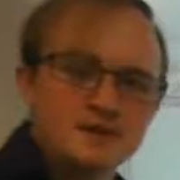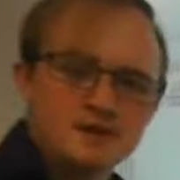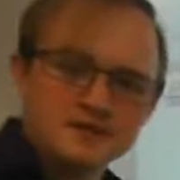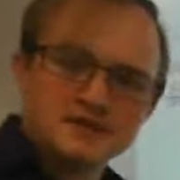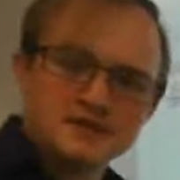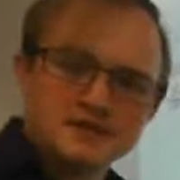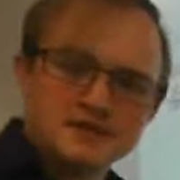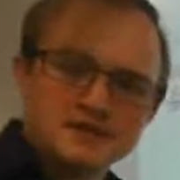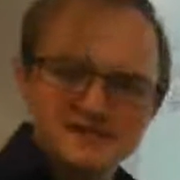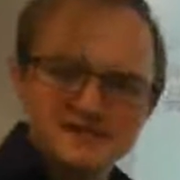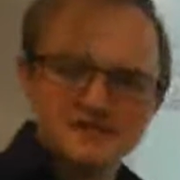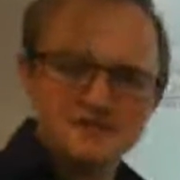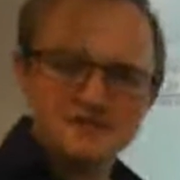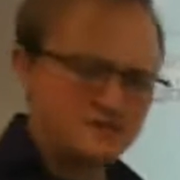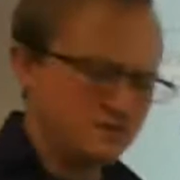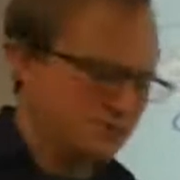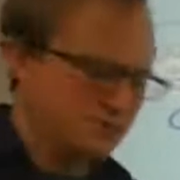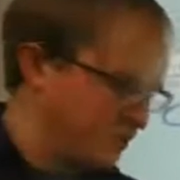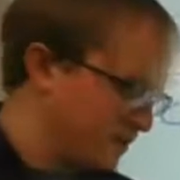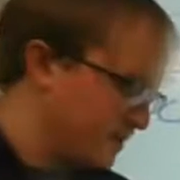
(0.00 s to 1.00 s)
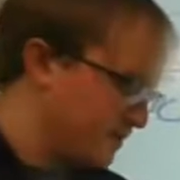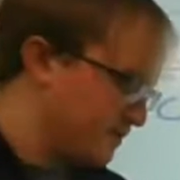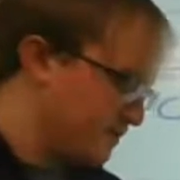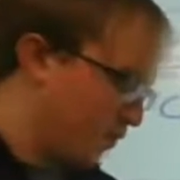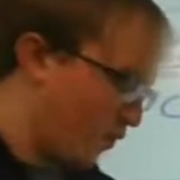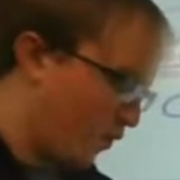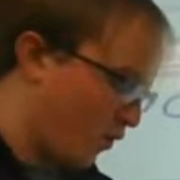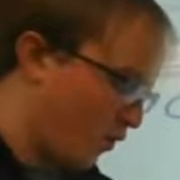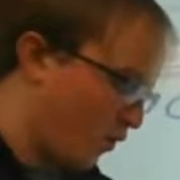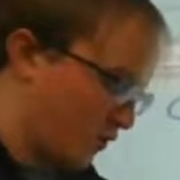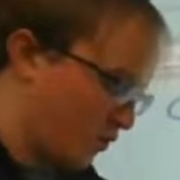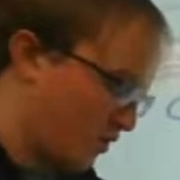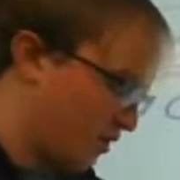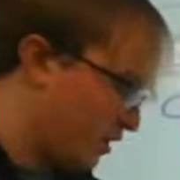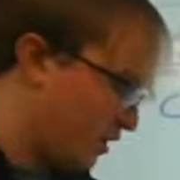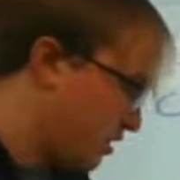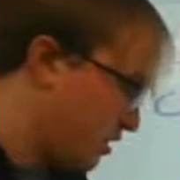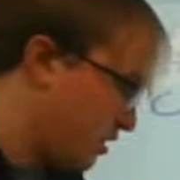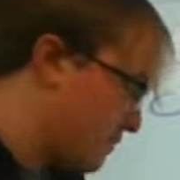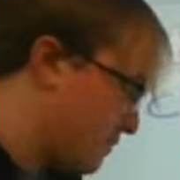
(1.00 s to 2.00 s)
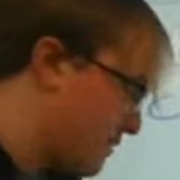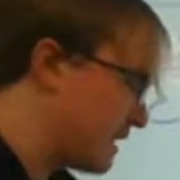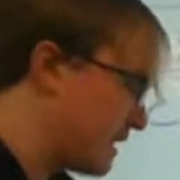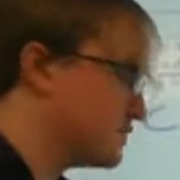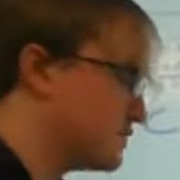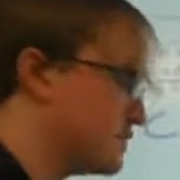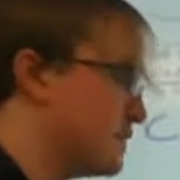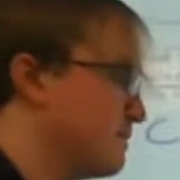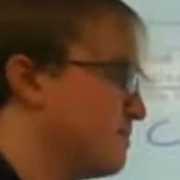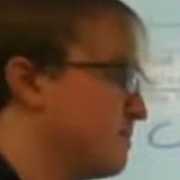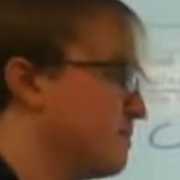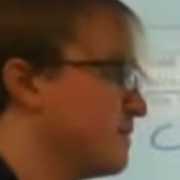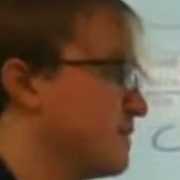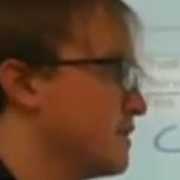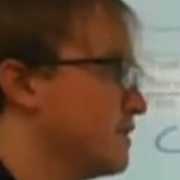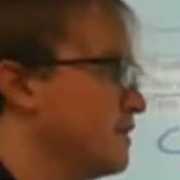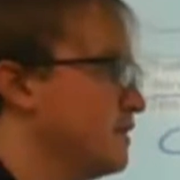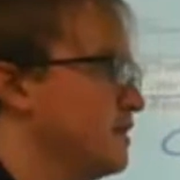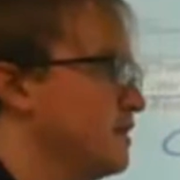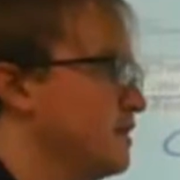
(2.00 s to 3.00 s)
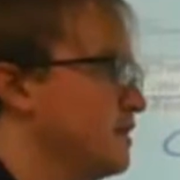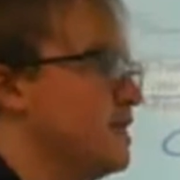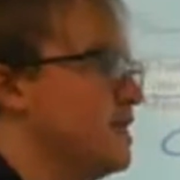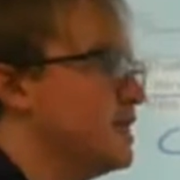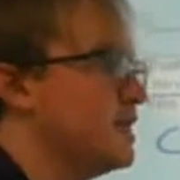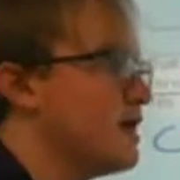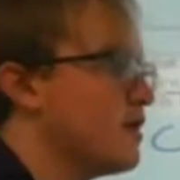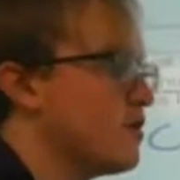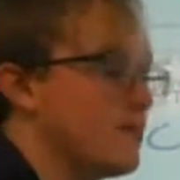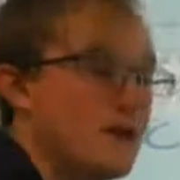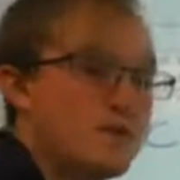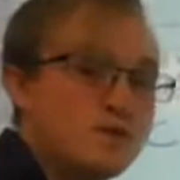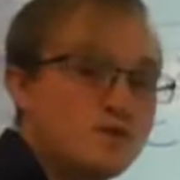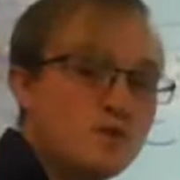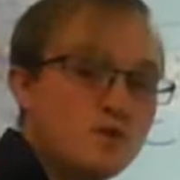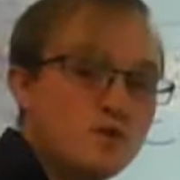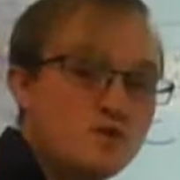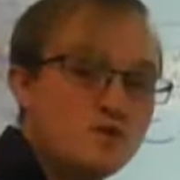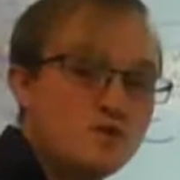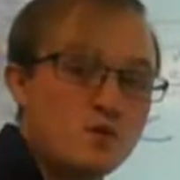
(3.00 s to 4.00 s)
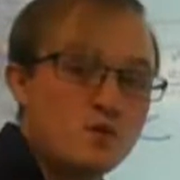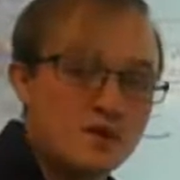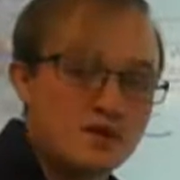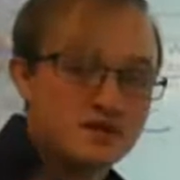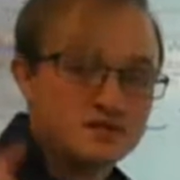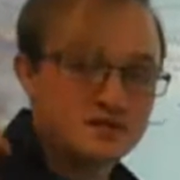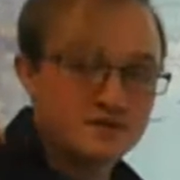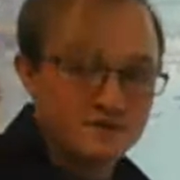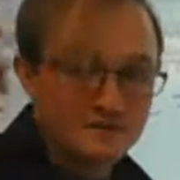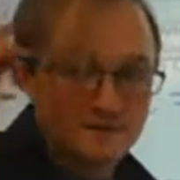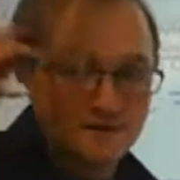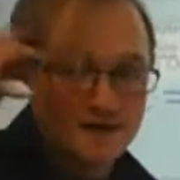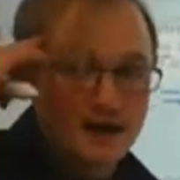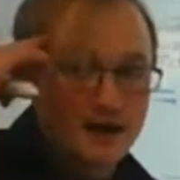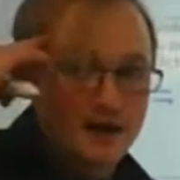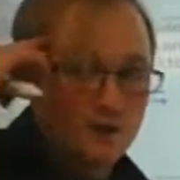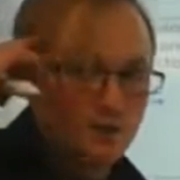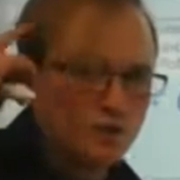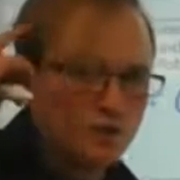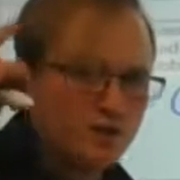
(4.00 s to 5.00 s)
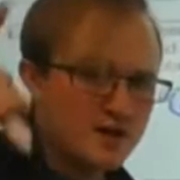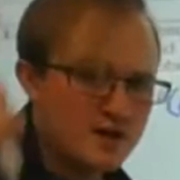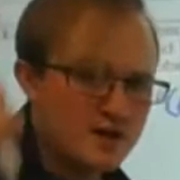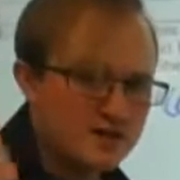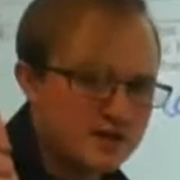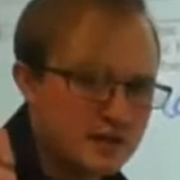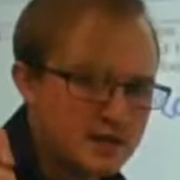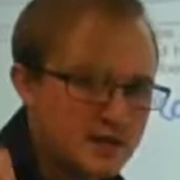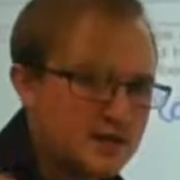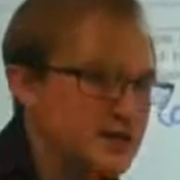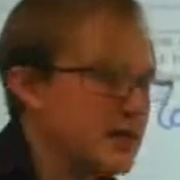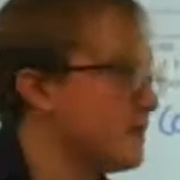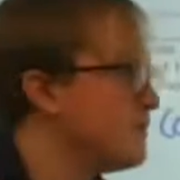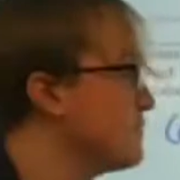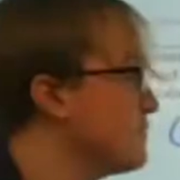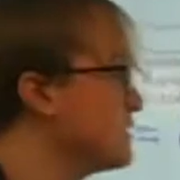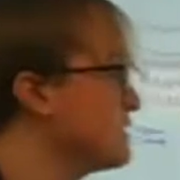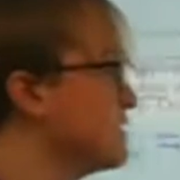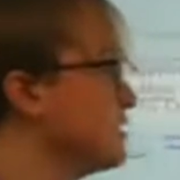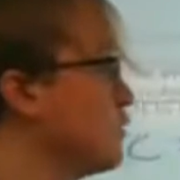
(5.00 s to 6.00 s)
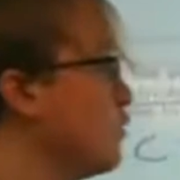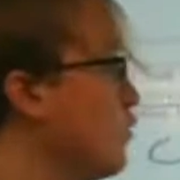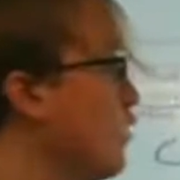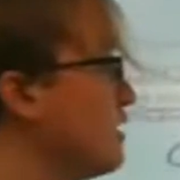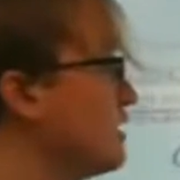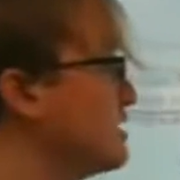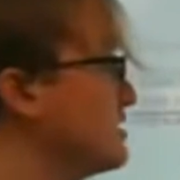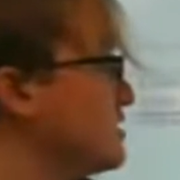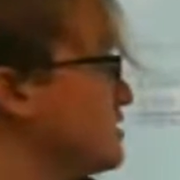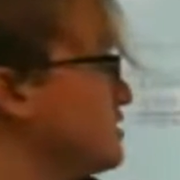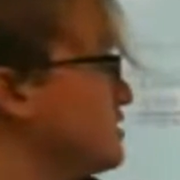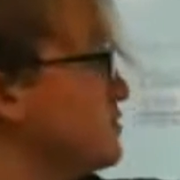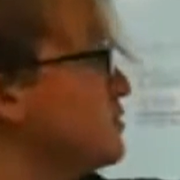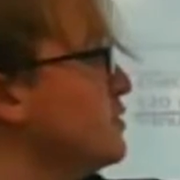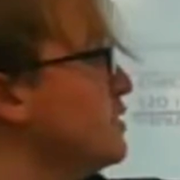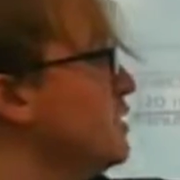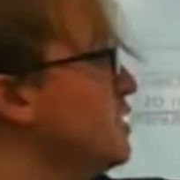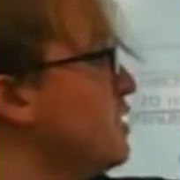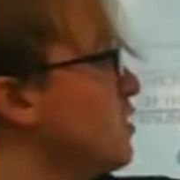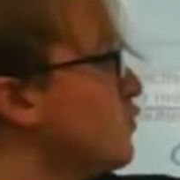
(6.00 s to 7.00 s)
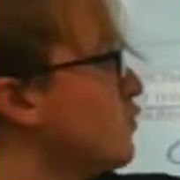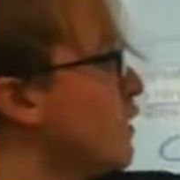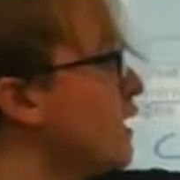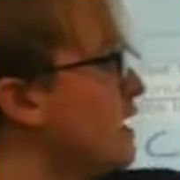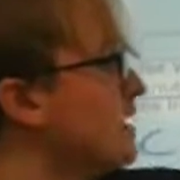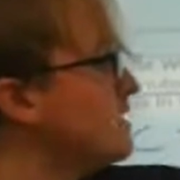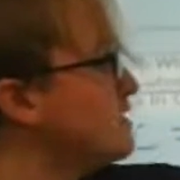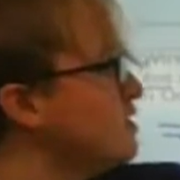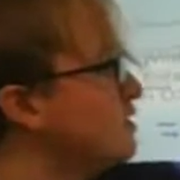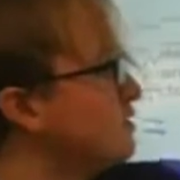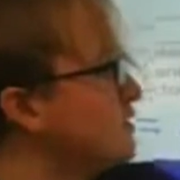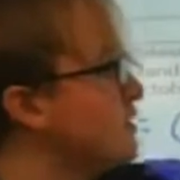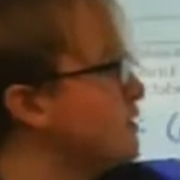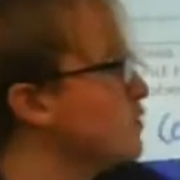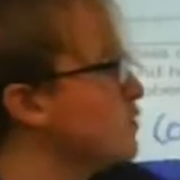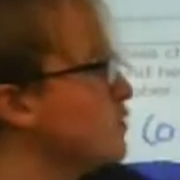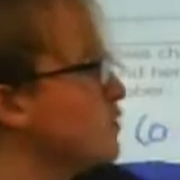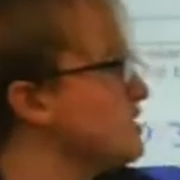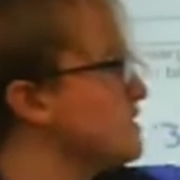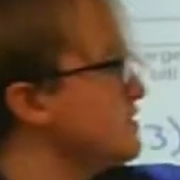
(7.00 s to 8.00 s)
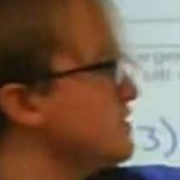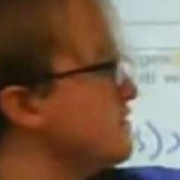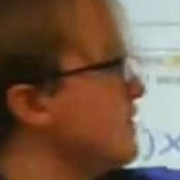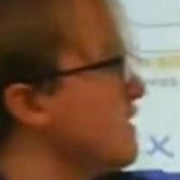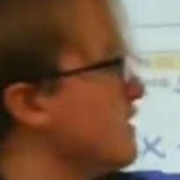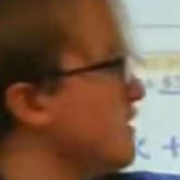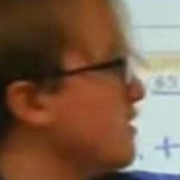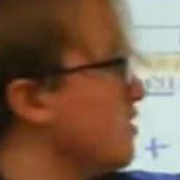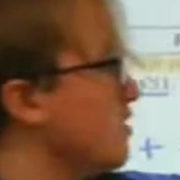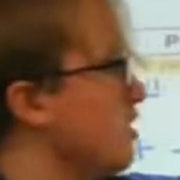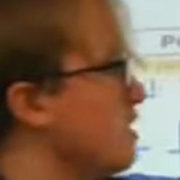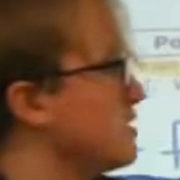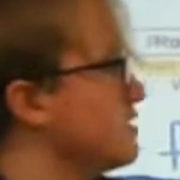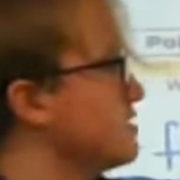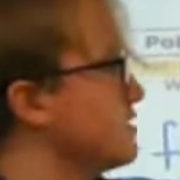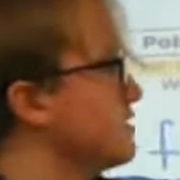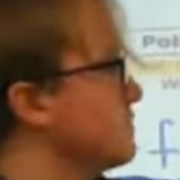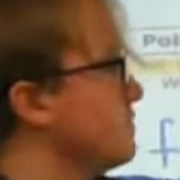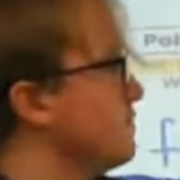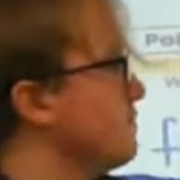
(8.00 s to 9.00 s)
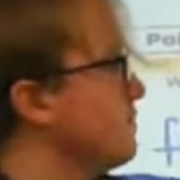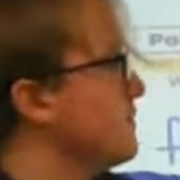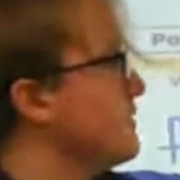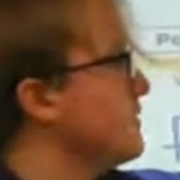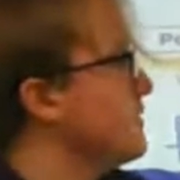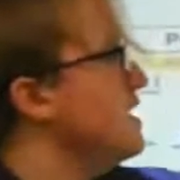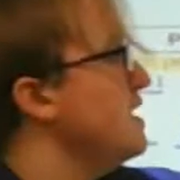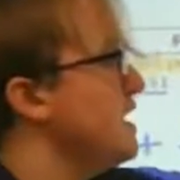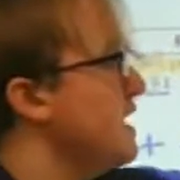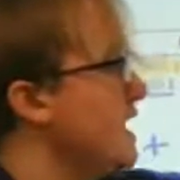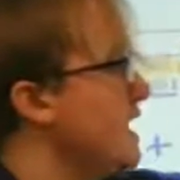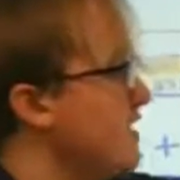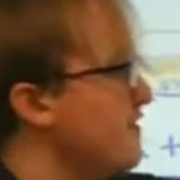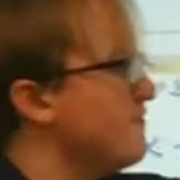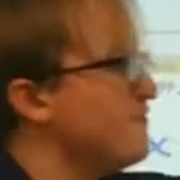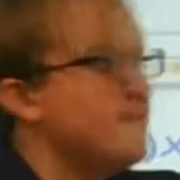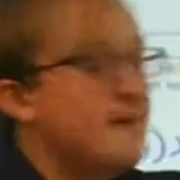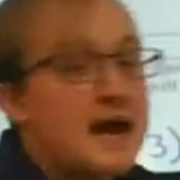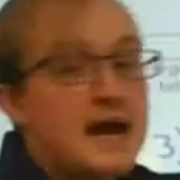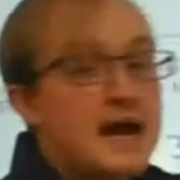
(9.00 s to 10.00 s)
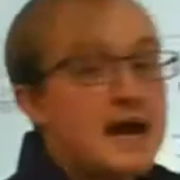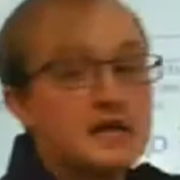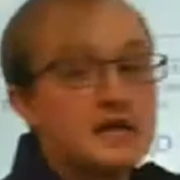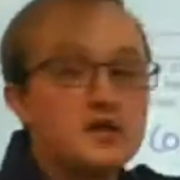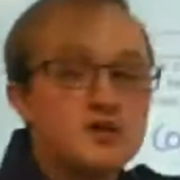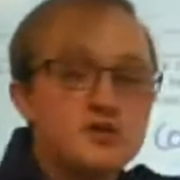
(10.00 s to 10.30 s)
because that's really important. We're going to come back to it. Now remember what they want us to find. We're not done yet because they want us to write and solve an equation, find the cost, if Maggie